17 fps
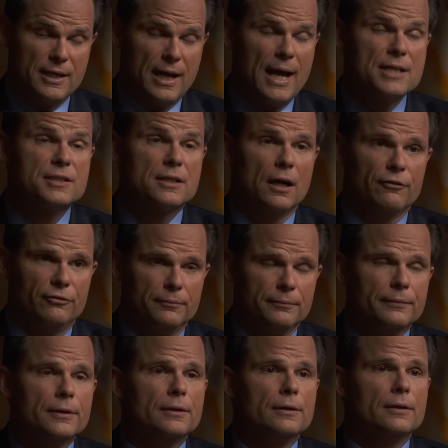Thais cuff him.
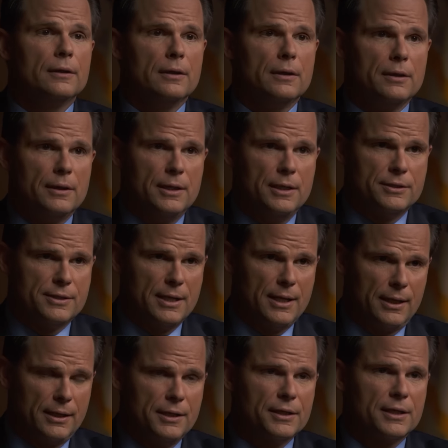He's
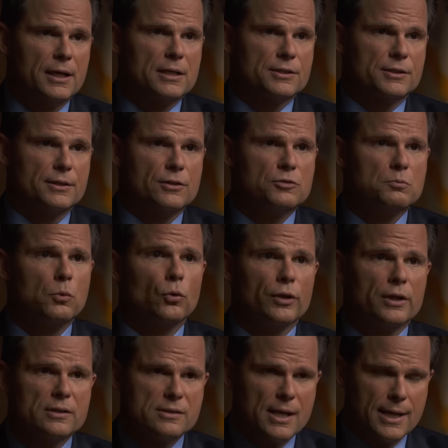taken into custody.
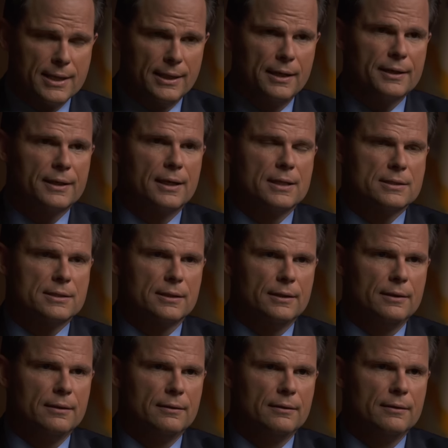Smolian's taken into custody.